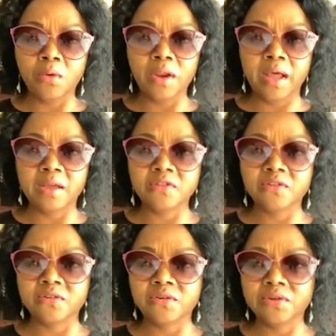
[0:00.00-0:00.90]
I would
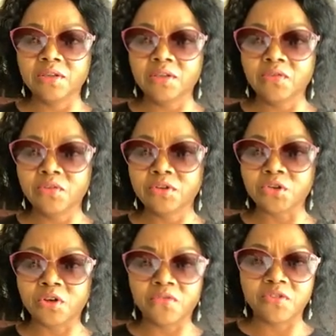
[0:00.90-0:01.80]
like to give you
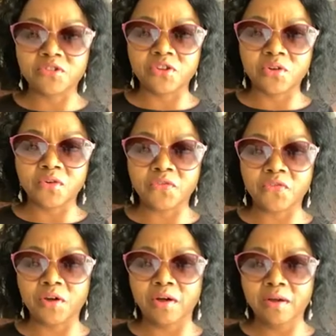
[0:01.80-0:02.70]
the short version
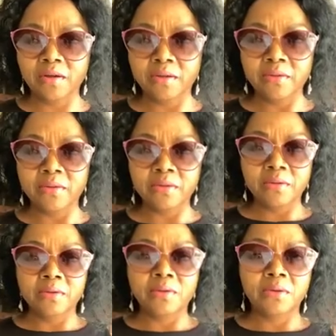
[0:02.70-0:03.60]
of
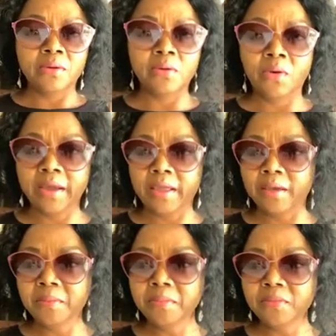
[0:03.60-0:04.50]
who I
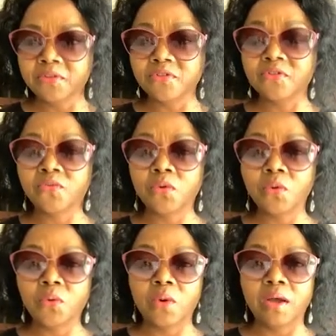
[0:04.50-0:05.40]
am. Those of
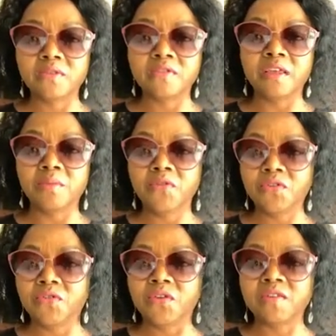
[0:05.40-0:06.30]
you who are seeing
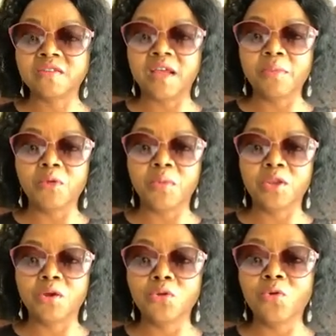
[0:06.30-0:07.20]
me for the first time, you
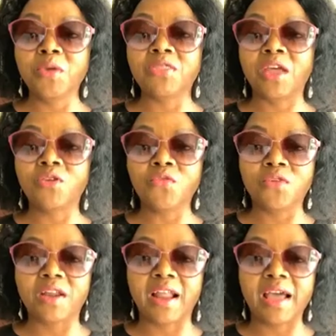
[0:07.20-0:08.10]
may not know me. Thank
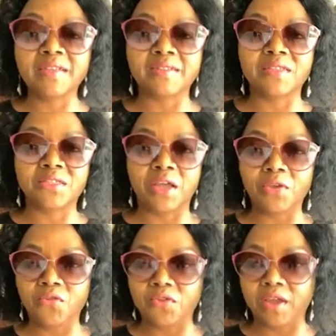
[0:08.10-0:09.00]
you for the likes and
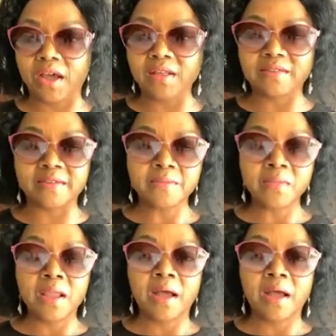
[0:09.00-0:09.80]
thank you for the hearts.